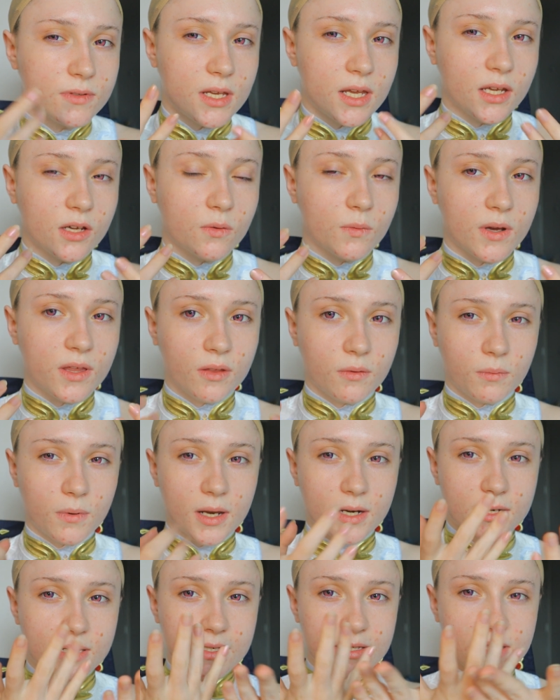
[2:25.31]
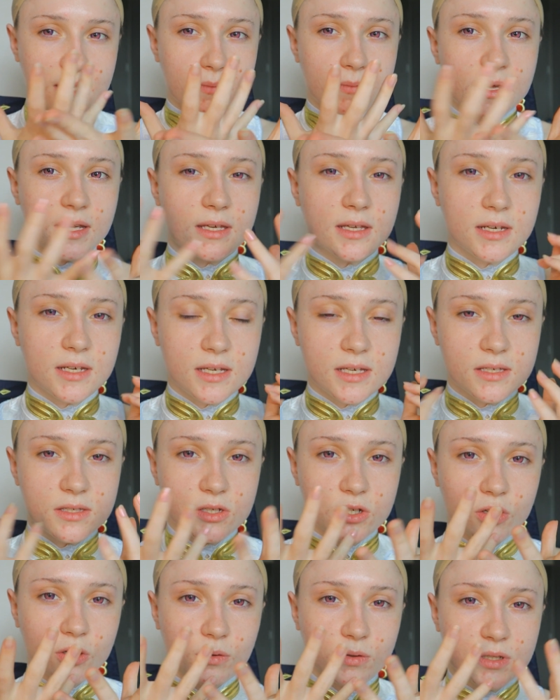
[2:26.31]
take away the redness and make it
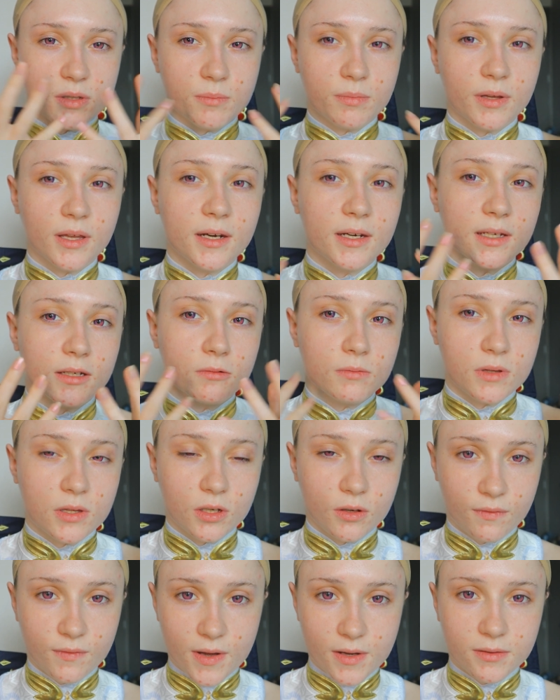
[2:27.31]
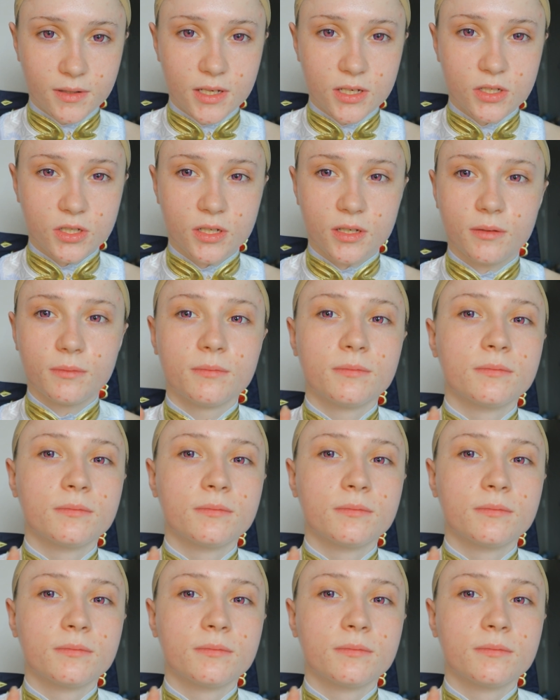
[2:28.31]
easier to blend in with your foundation.